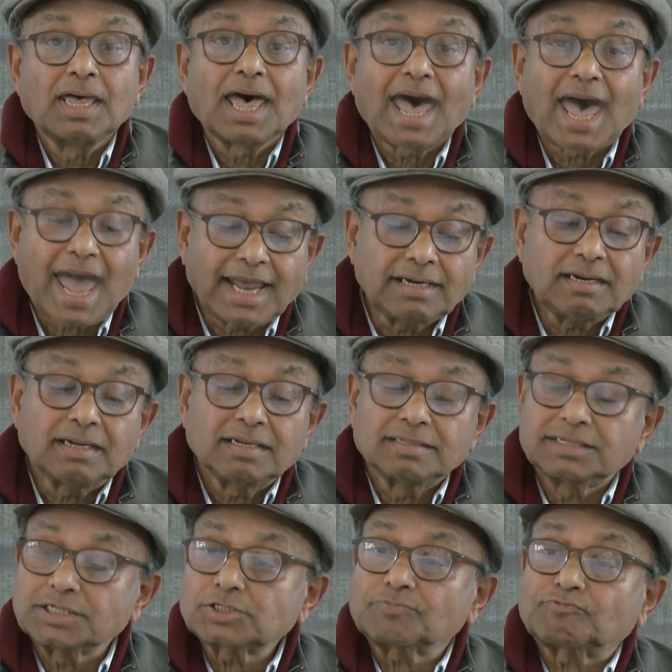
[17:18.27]
And
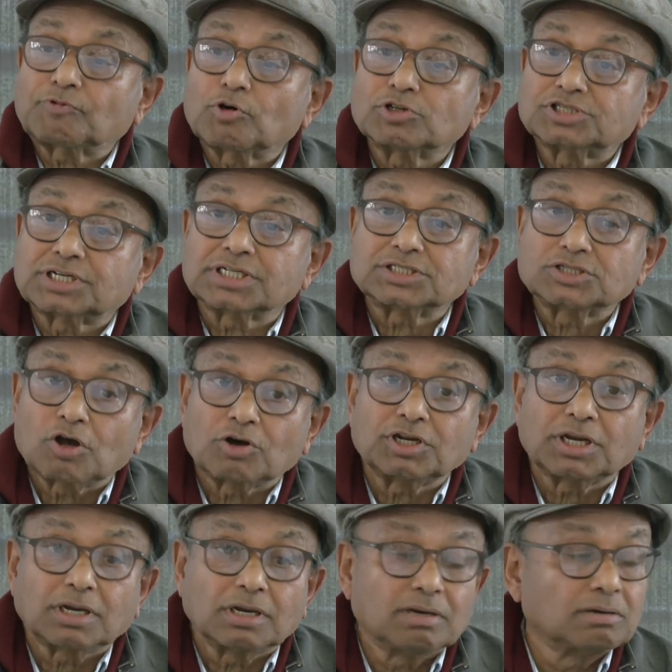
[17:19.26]
this, of course, does not
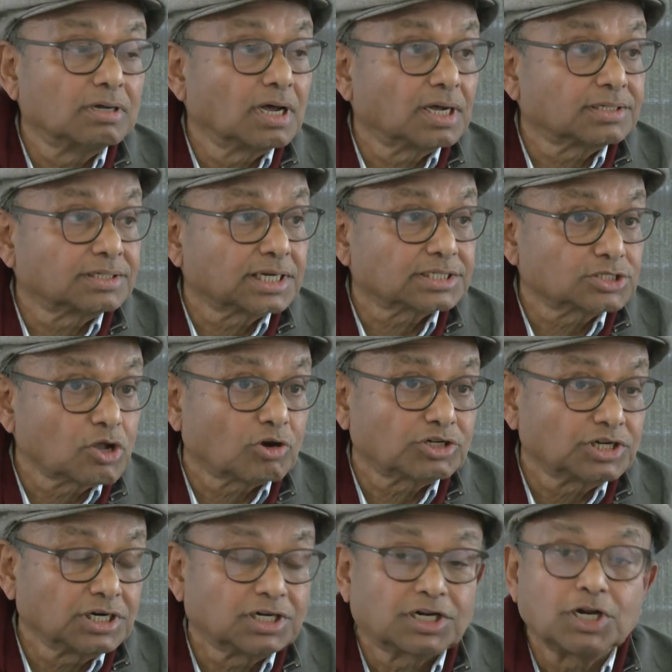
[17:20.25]

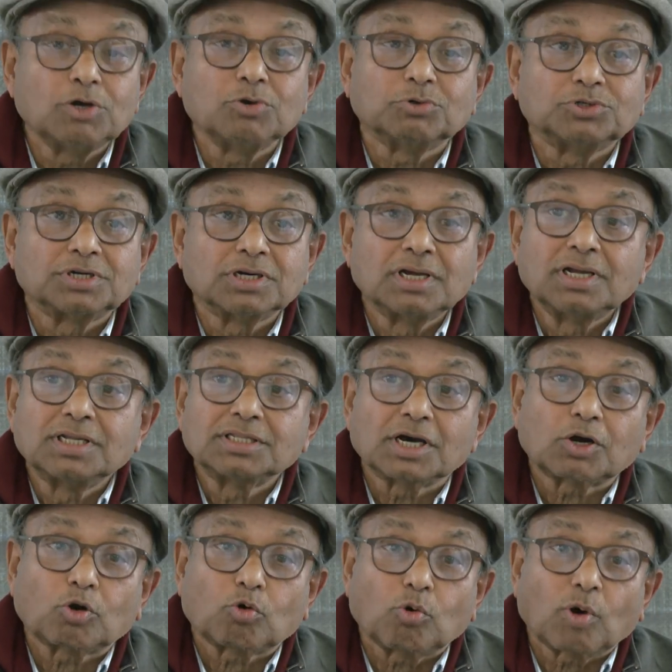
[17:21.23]
include the
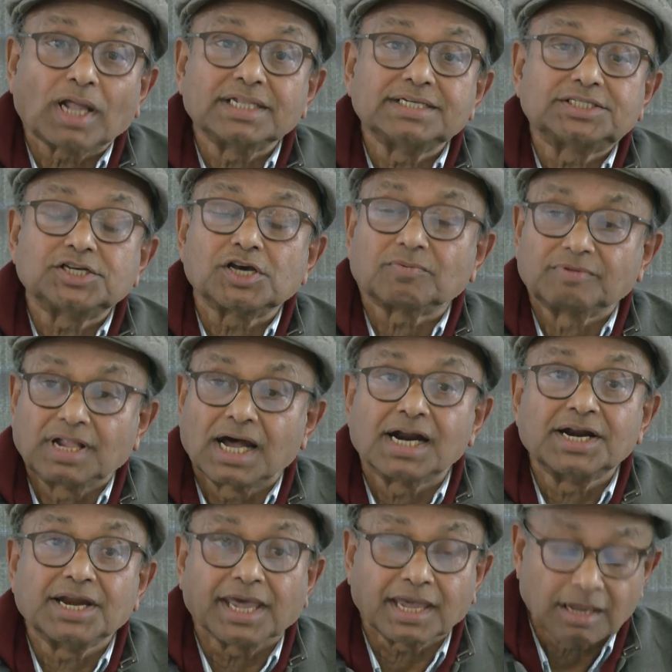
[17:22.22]
quality of
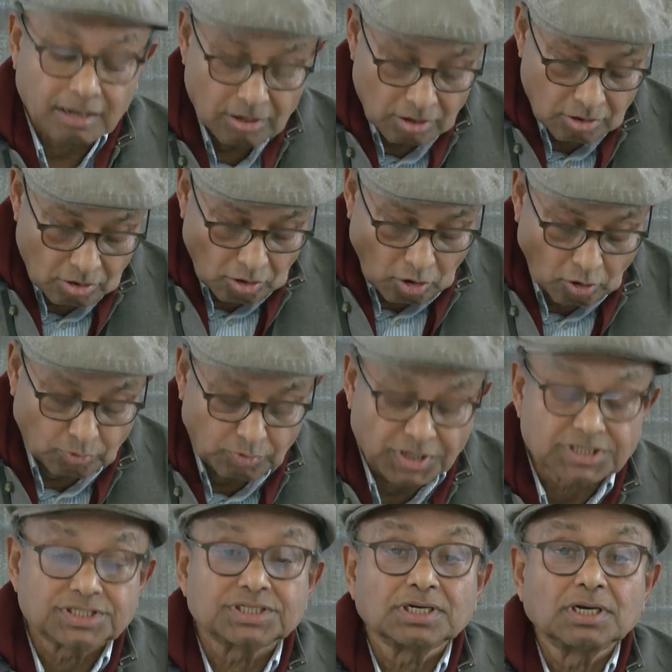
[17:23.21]
learning on
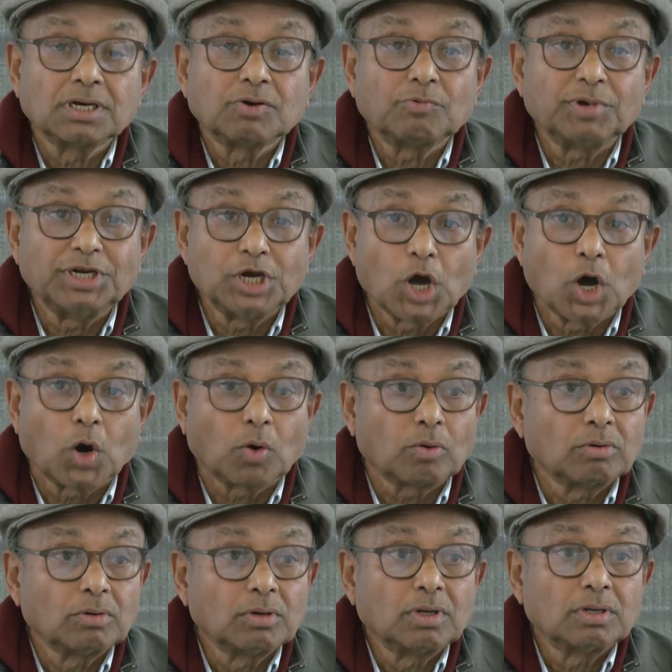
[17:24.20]
which we know
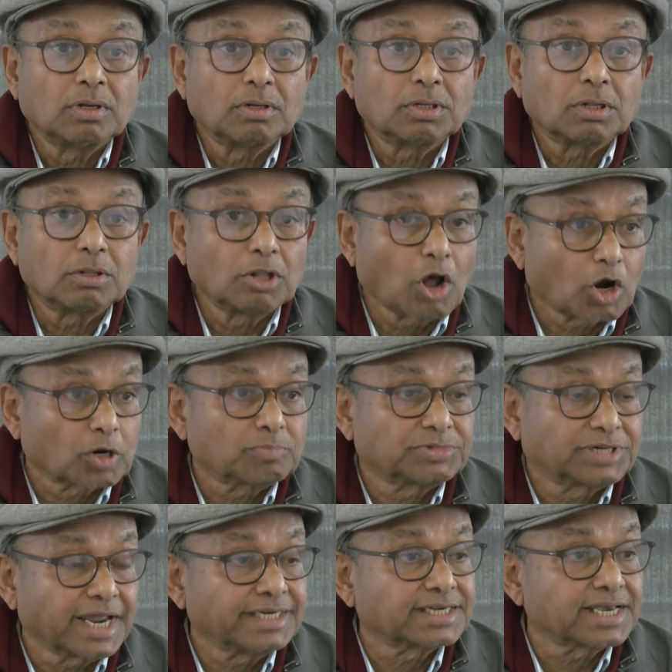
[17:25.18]
a lot of
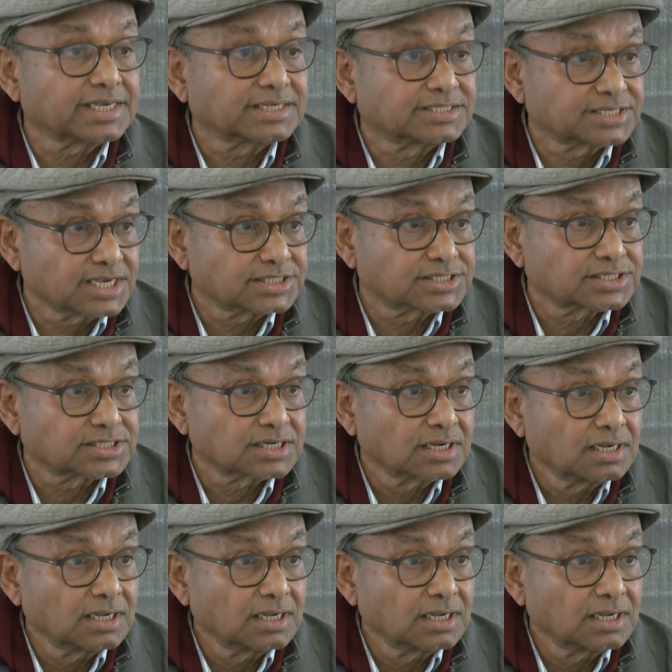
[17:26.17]
data exists.